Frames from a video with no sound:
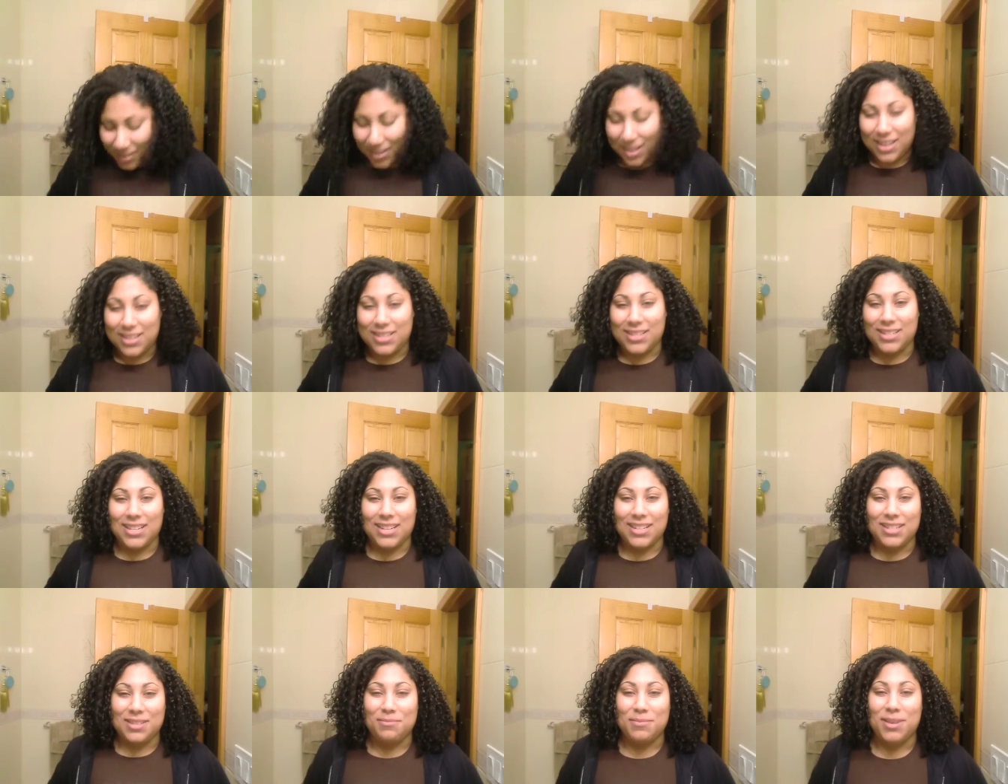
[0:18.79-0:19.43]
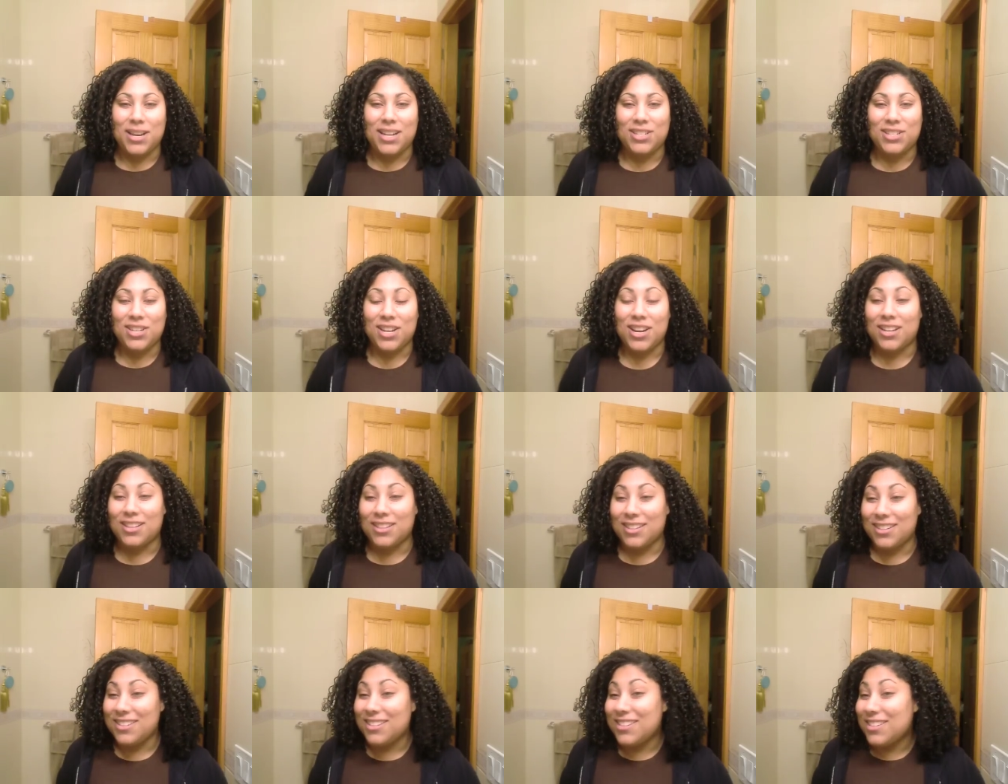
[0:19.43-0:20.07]
I just had some hot
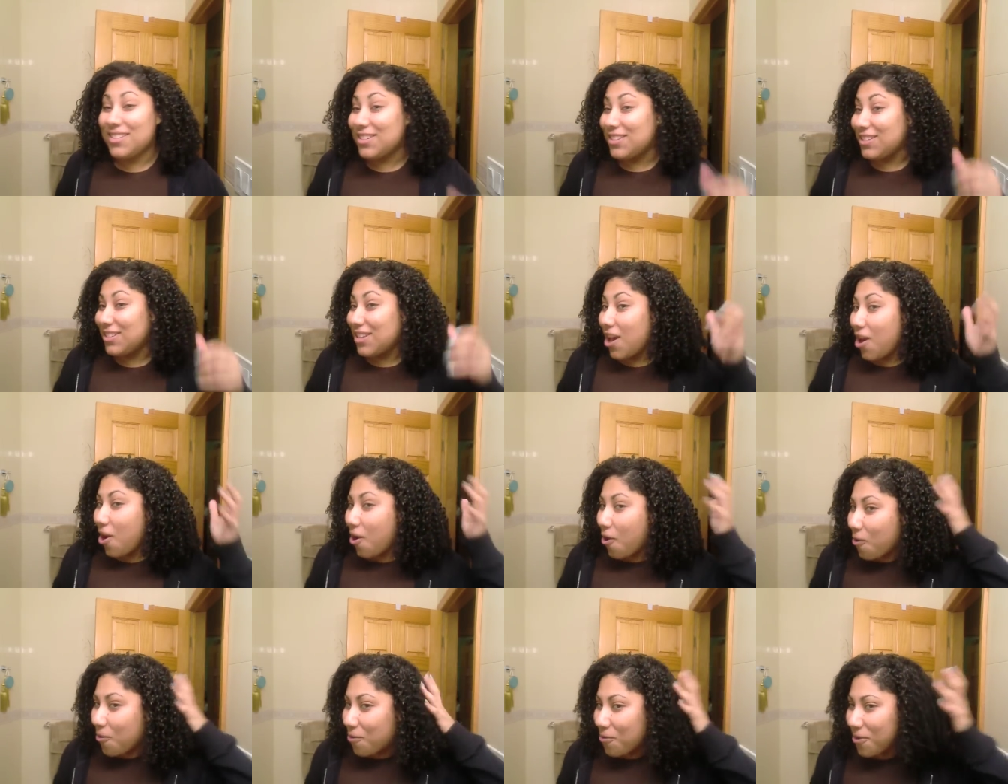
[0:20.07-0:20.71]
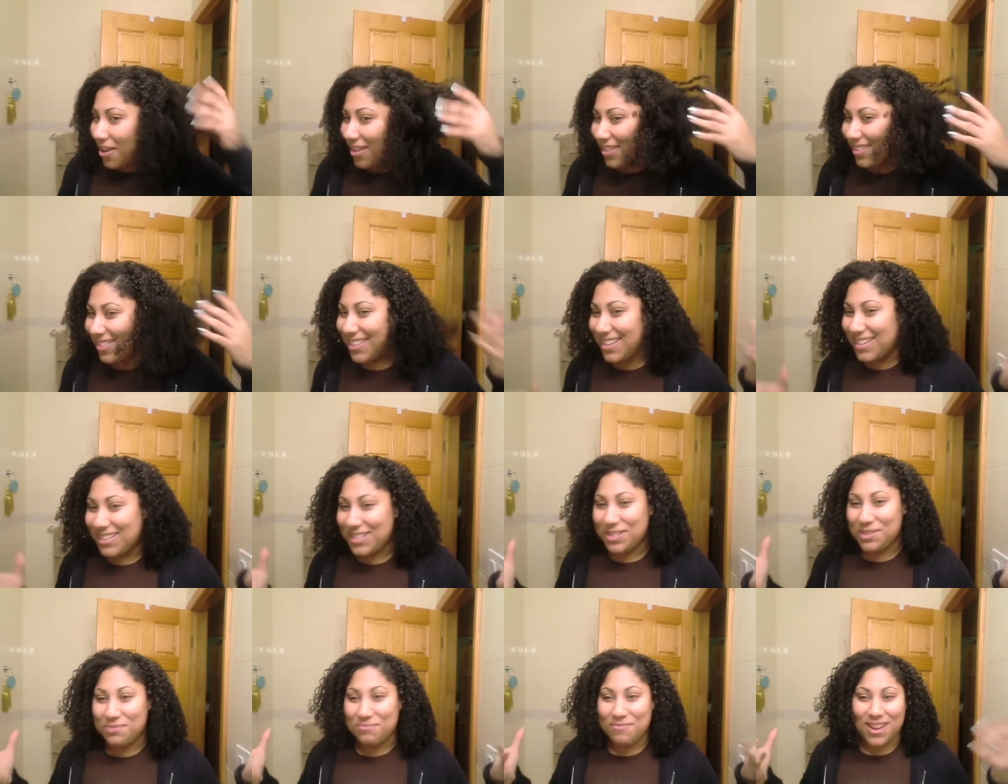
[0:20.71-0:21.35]
chocolate. So
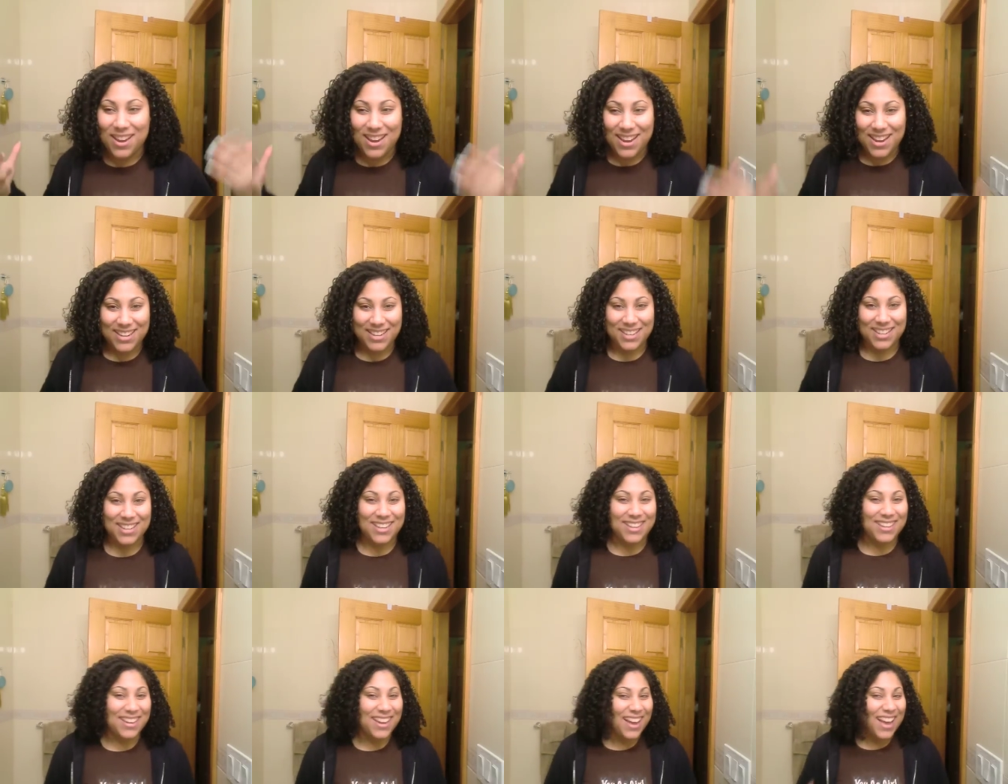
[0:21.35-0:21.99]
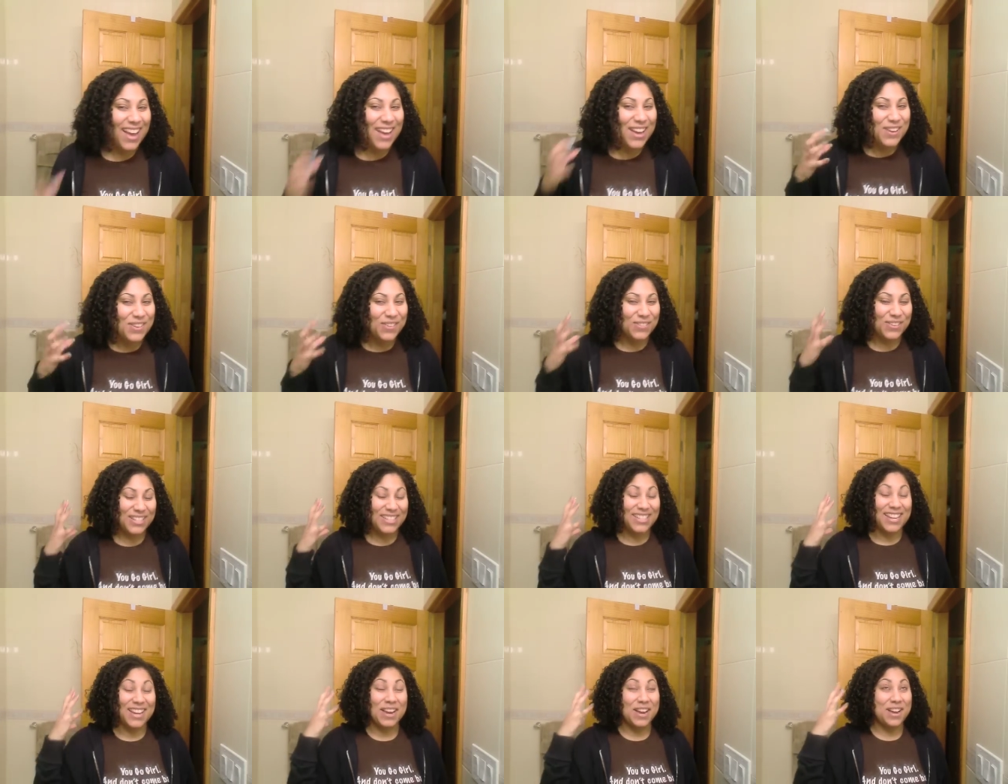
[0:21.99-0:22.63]
this is my haircut,
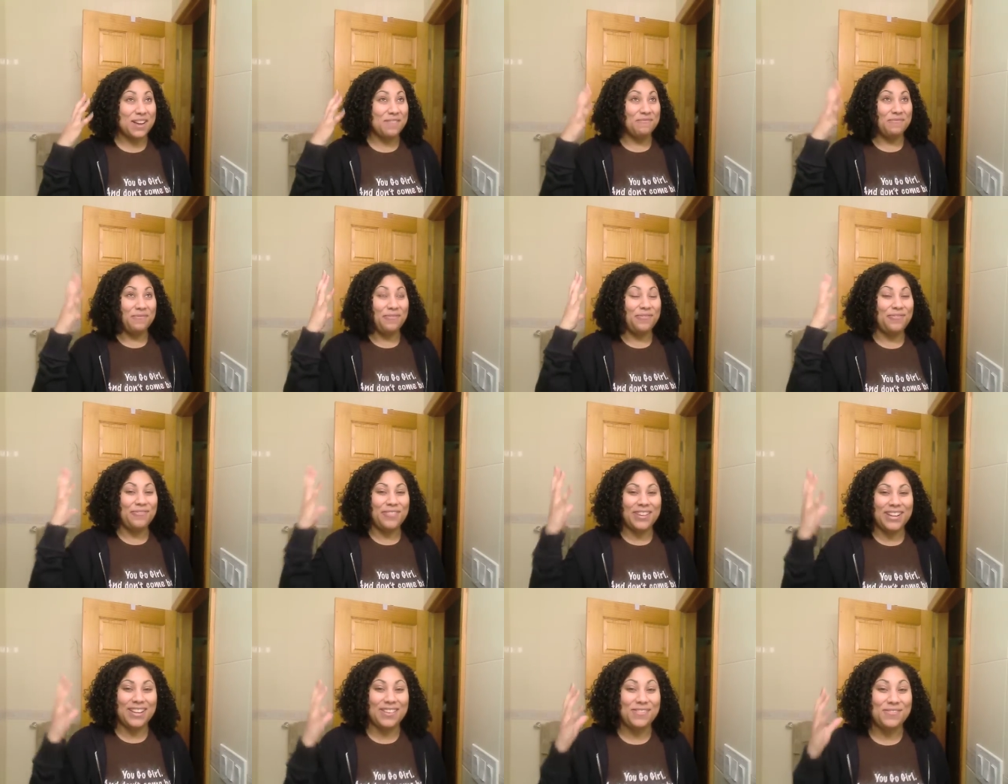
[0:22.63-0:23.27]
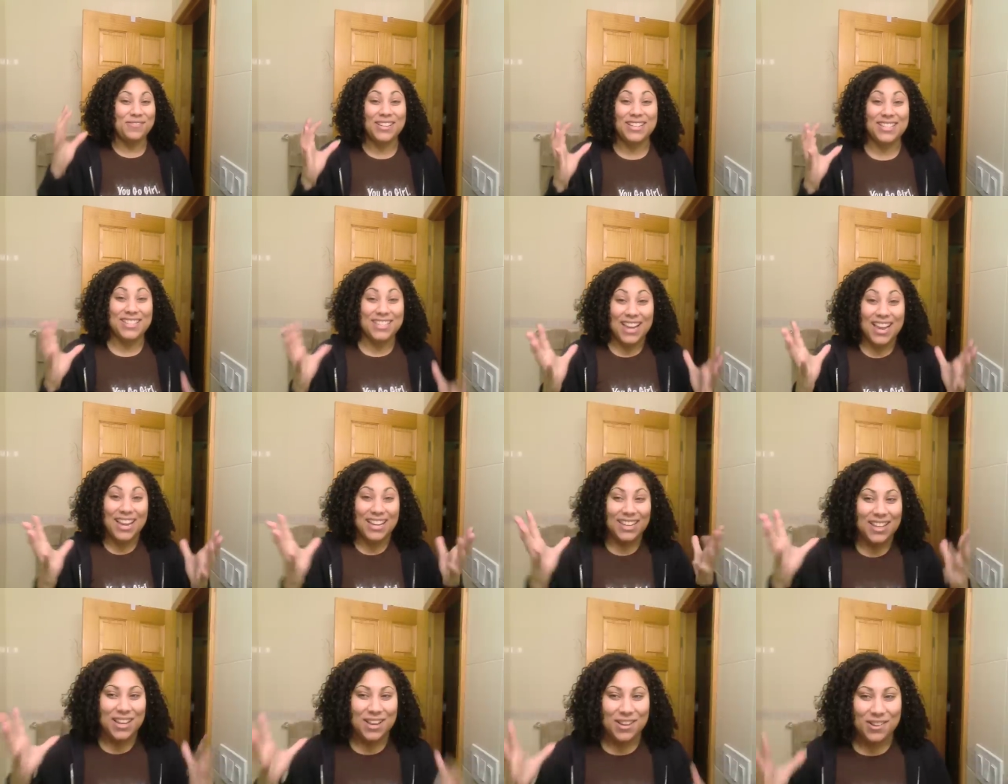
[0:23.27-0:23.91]
which I'm freak, which
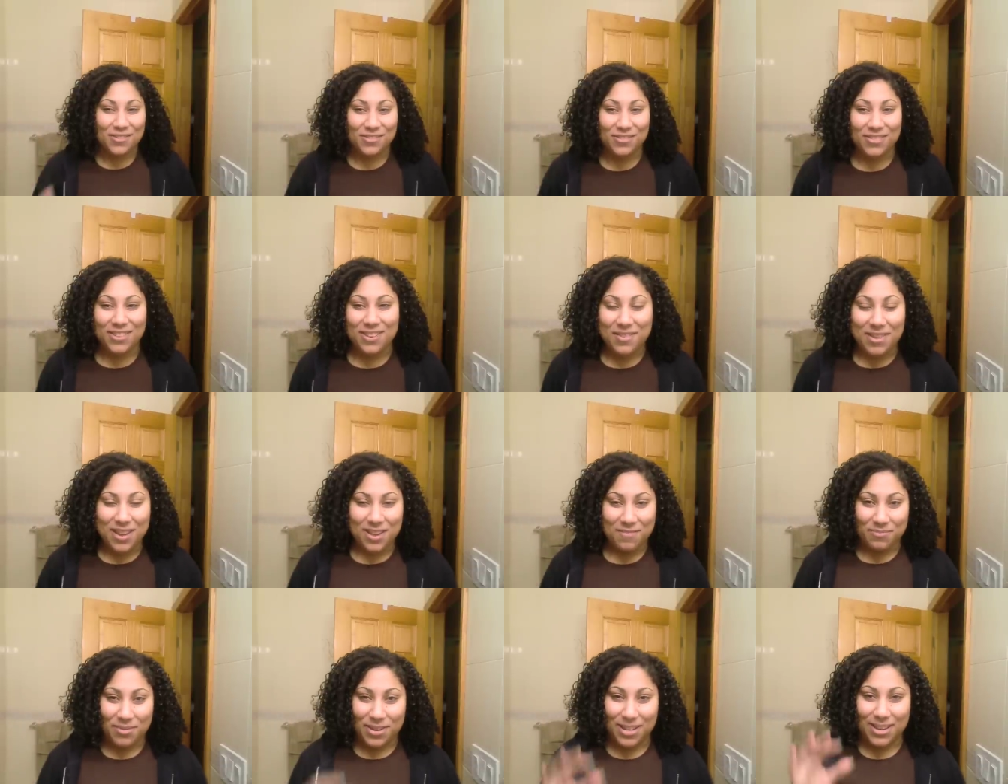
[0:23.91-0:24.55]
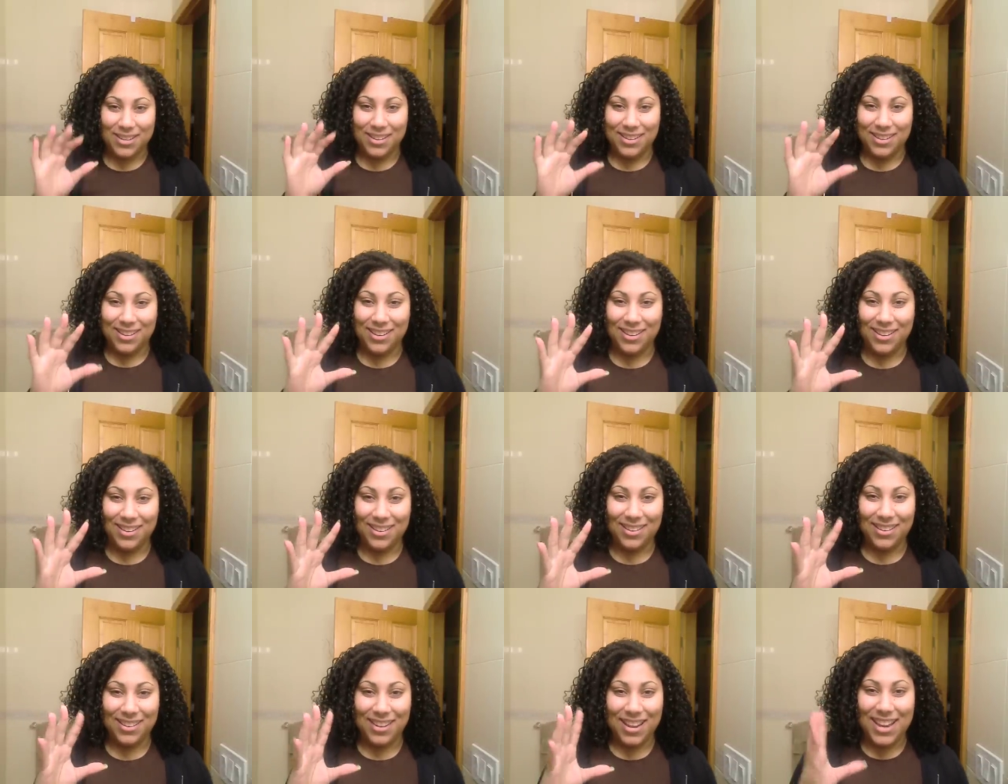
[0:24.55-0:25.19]
I love. But
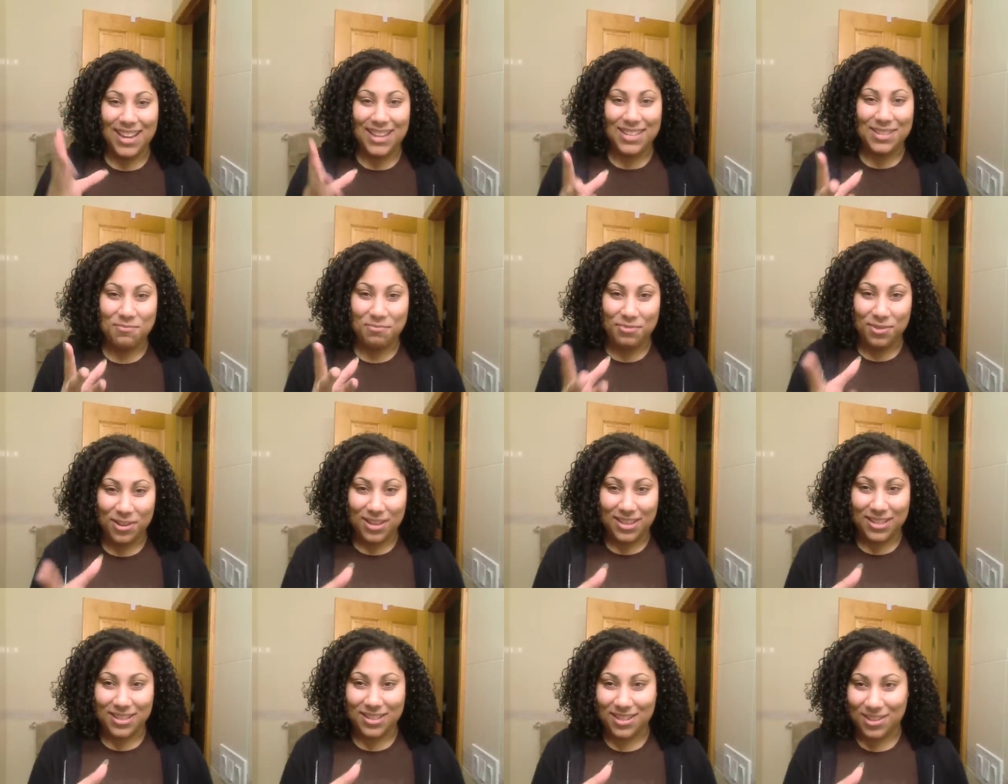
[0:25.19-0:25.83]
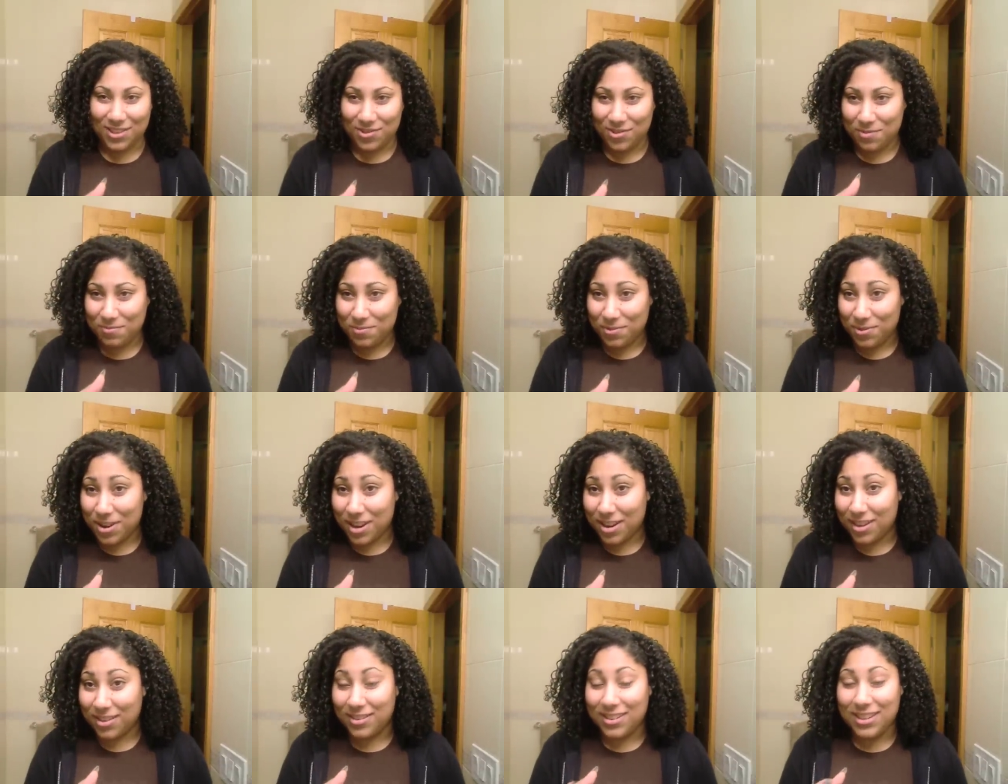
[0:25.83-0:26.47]
here's the part that's gonna trip
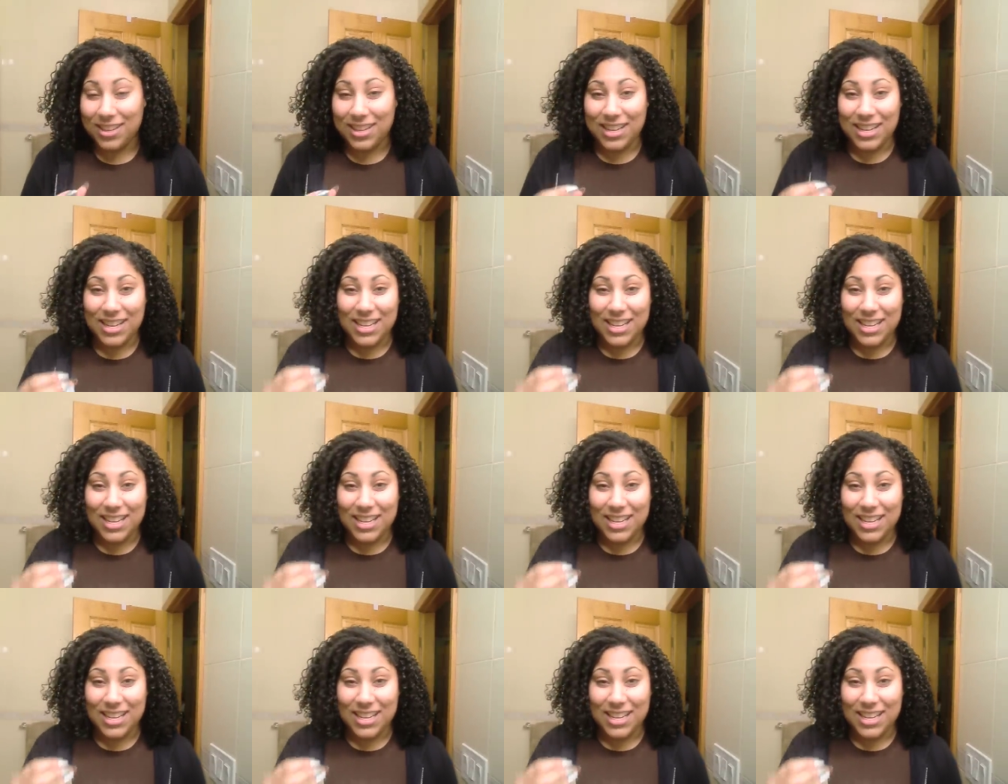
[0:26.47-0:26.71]
you out.